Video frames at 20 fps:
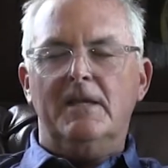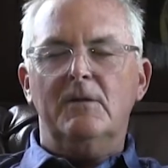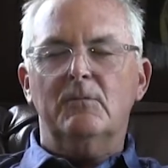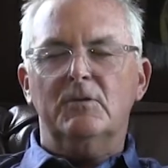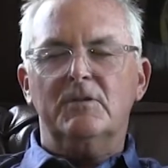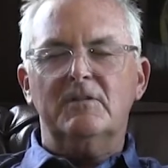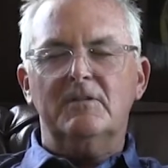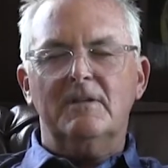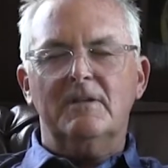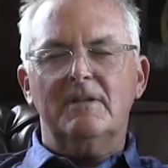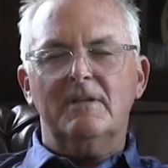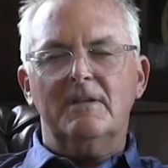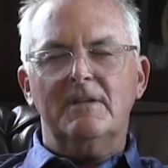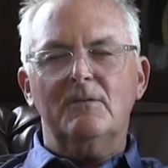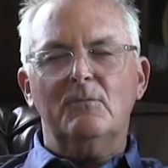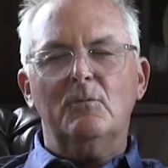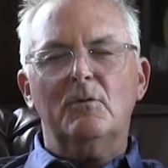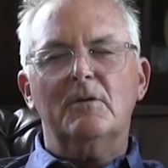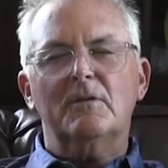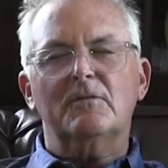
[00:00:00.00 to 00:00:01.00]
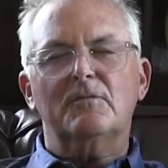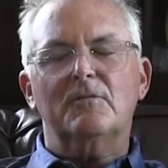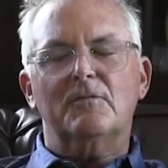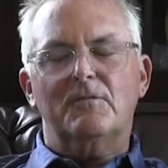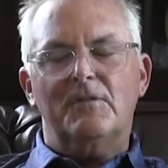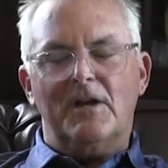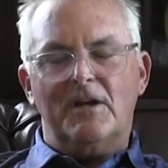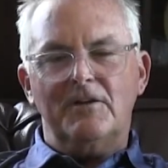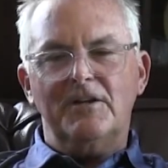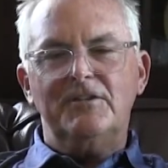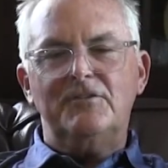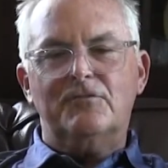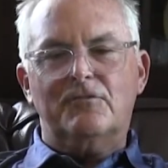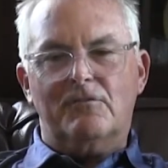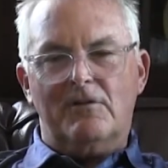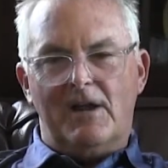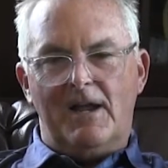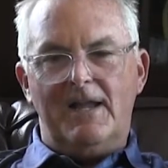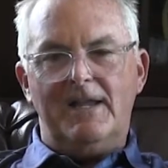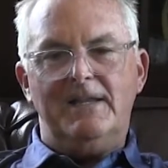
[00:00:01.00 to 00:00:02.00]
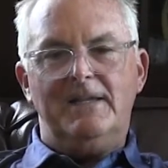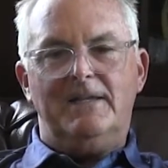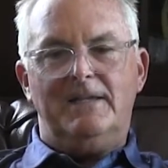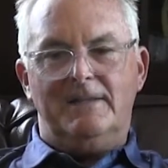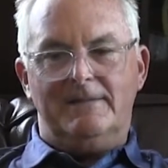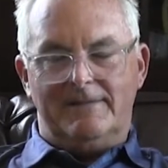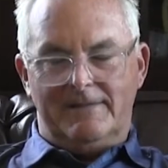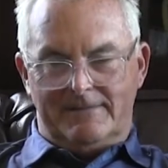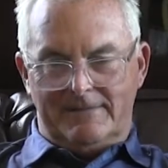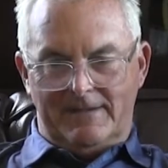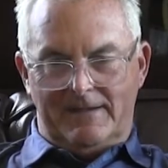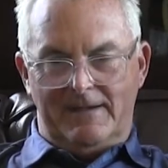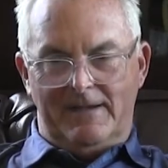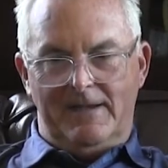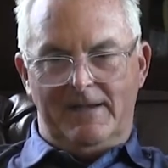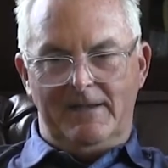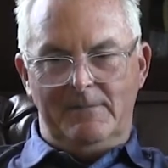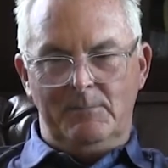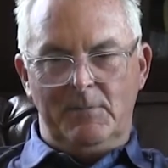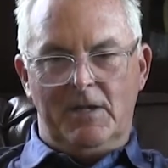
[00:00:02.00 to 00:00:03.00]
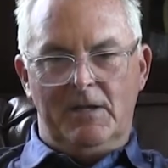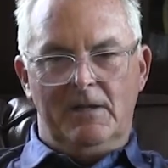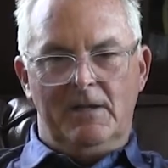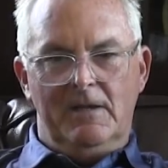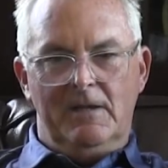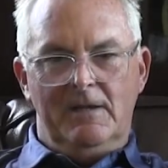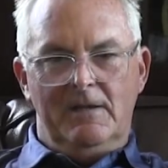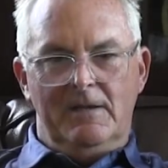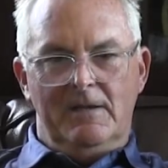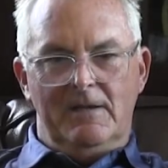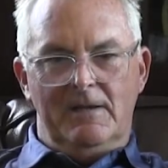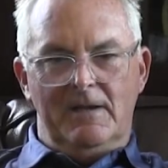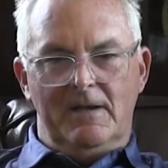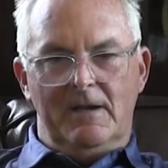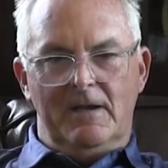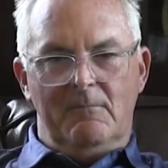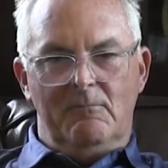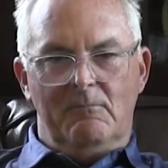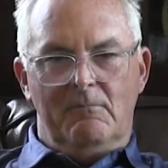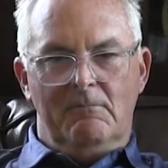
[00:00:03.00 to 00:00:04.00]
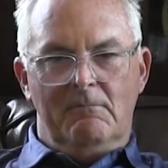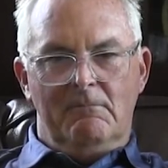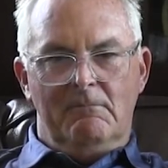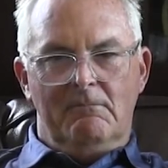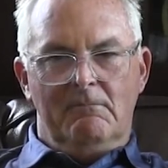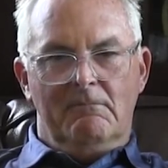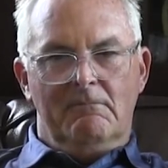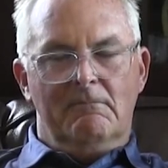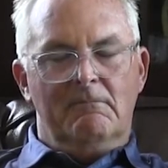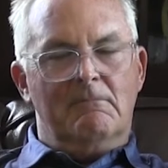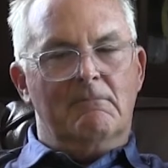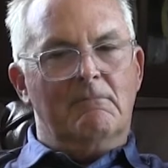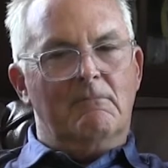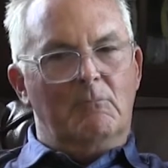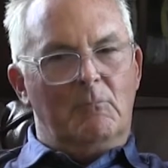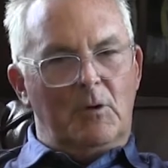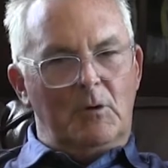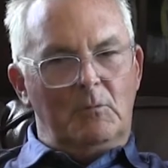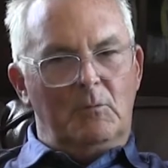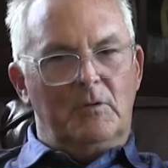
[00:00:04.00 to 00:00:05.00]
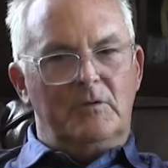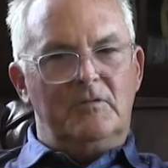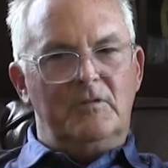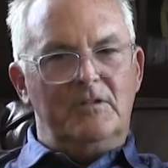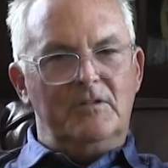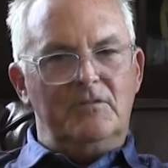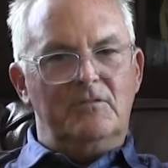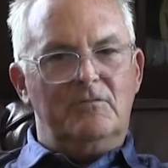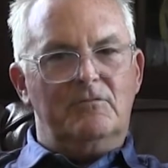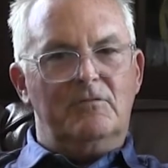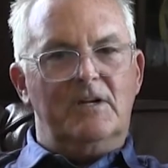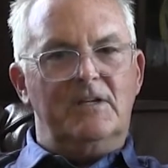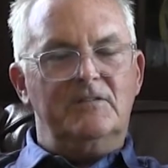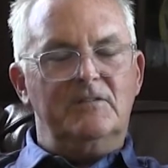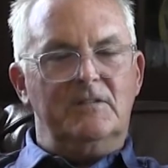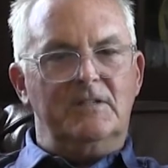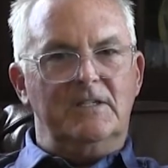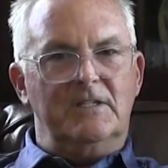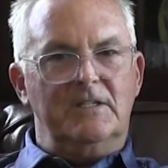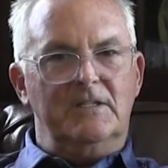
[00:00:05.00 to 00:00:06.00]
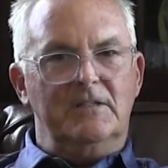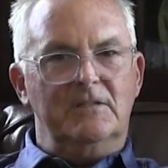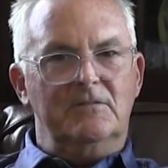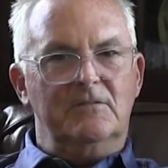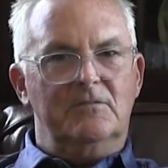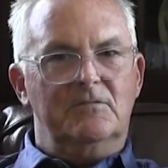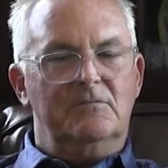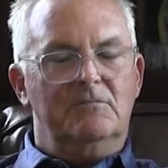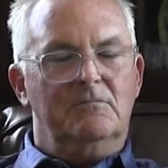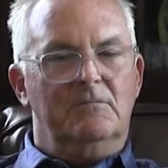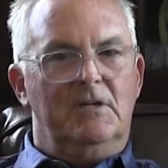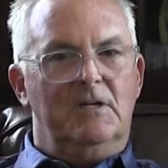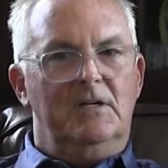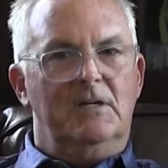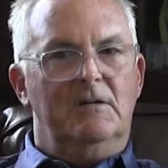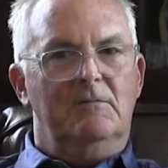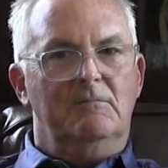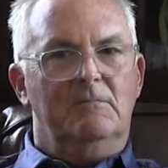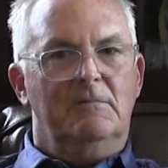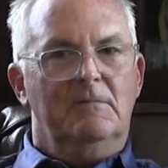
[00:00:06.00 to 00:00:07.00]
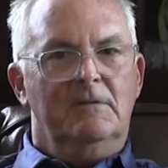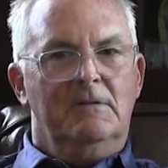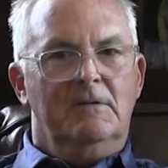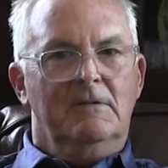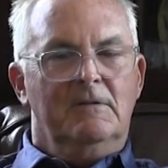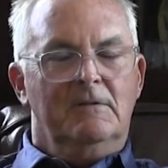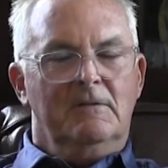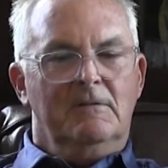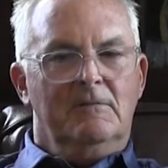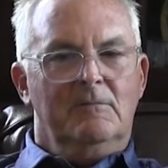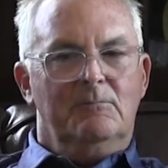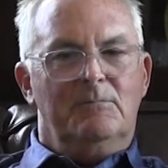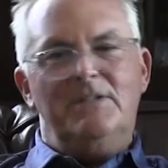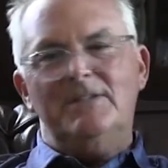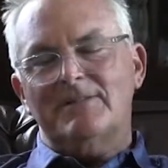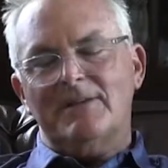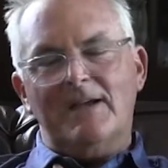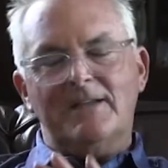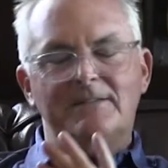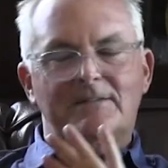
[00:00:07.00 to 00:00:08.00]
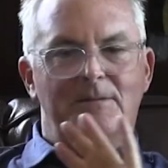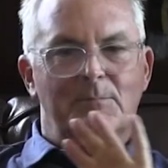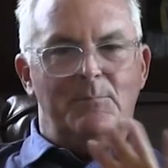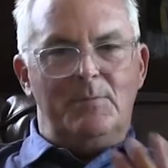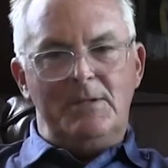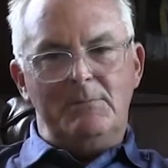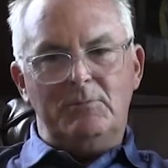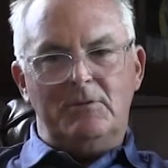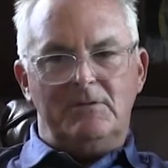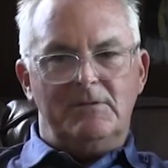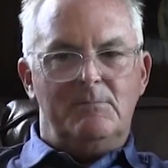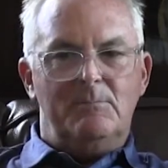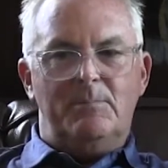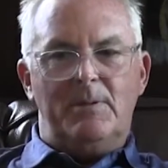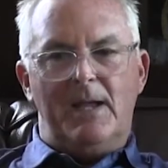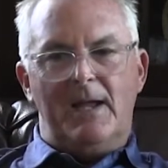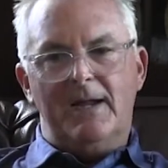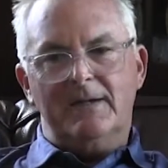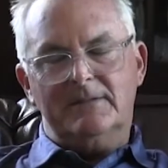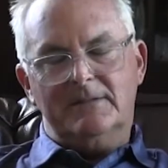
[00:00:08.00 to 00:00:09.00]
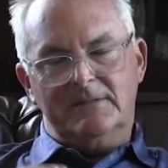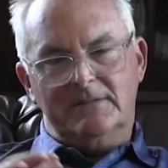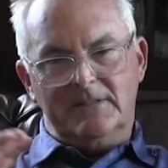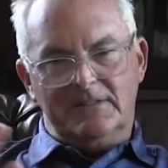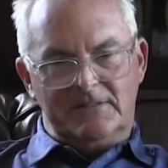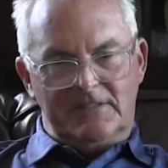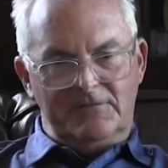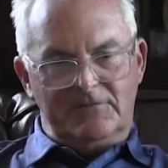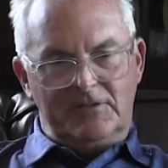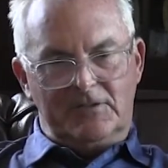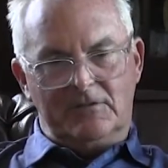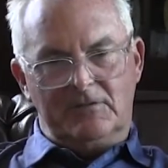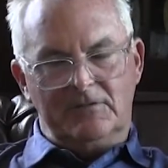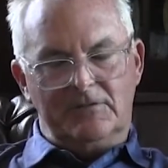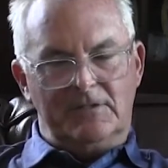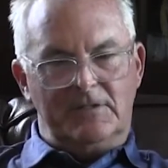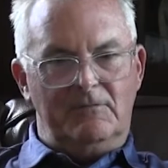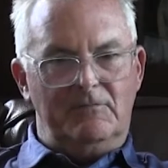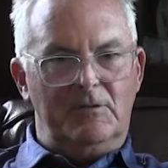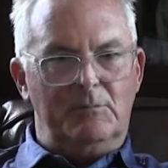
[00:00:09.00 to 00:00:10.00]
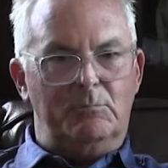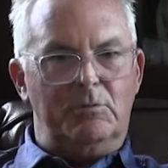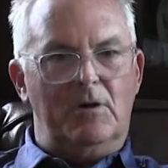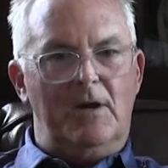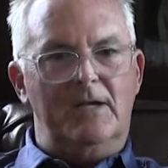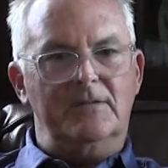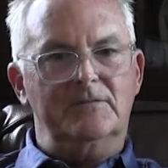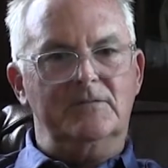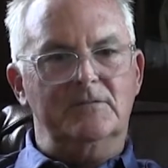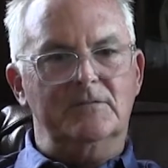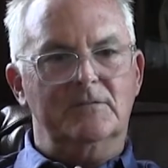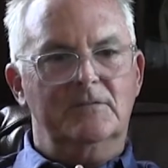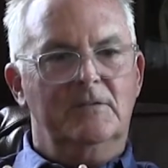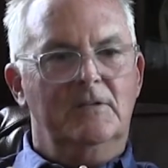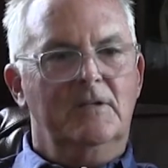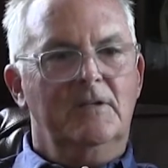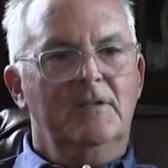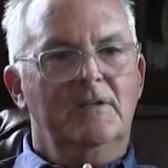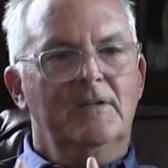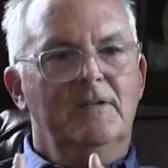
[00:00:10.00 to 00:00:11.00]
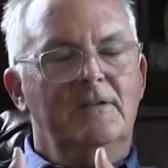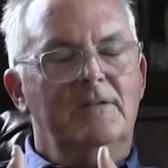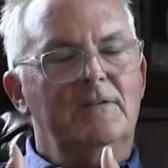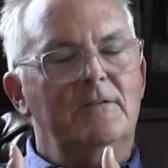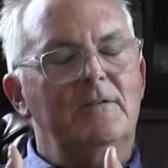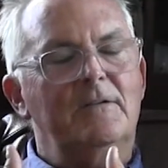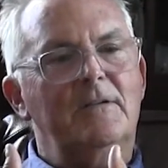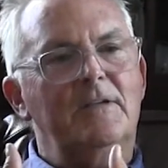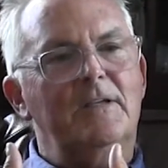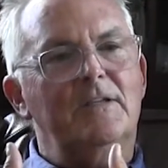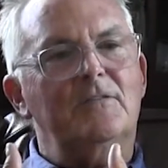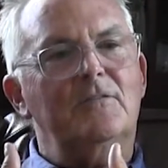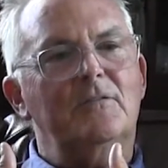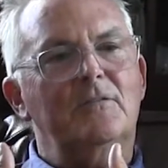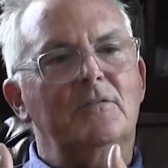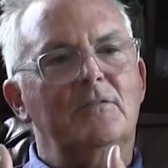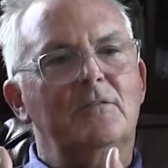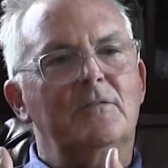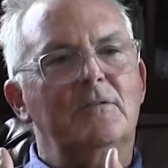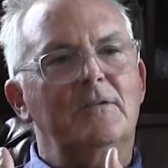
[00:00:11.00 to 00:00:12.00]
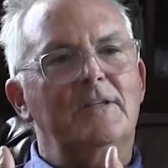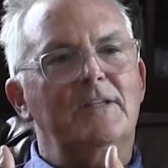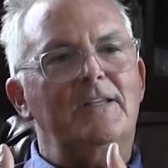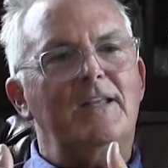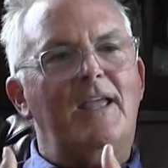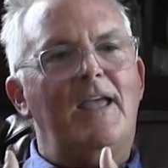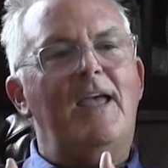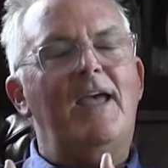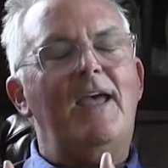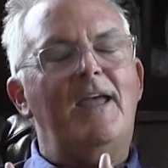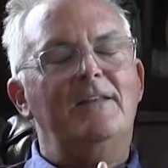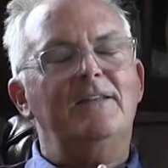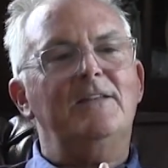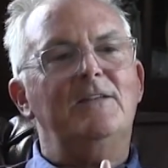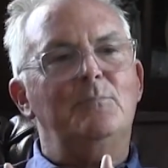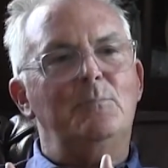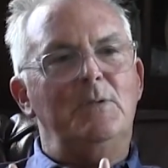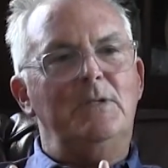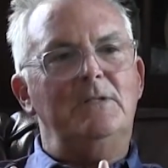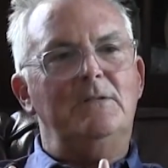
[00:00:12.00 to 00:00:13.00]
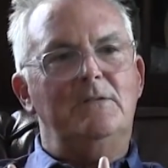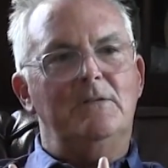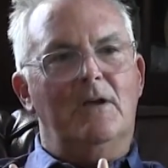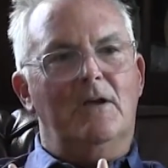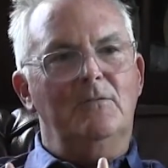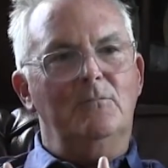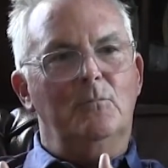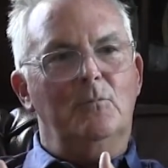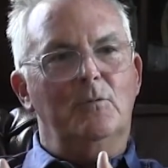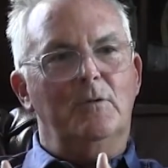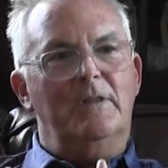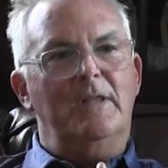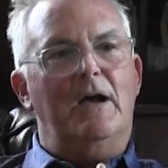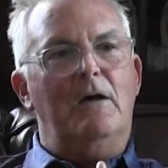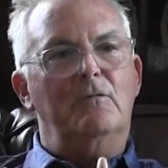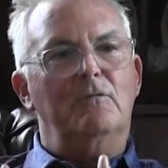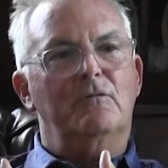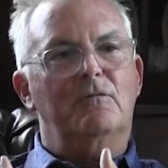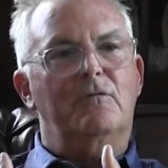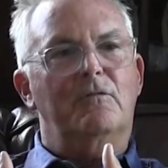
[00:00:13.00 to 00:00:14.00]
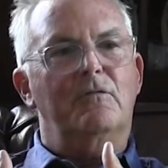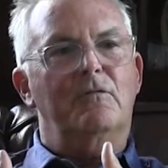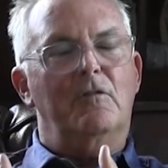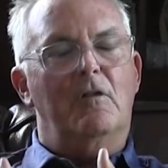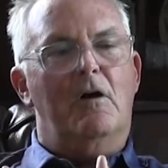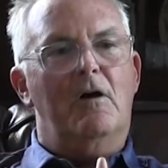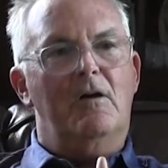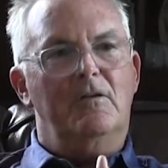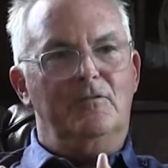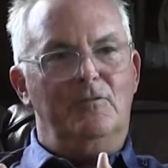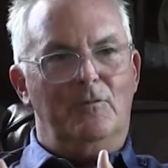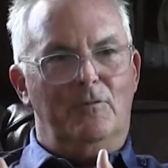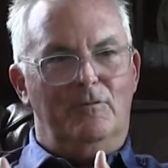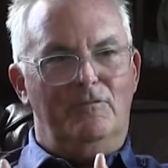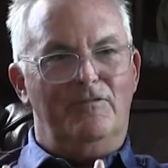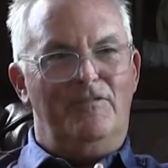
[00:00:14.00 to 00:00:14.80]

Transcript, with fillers: It was, it was very trying at the time. Um, what was interesting is, uh, besides the people impact and the difficulty of the process, it, it had to be done without flaws or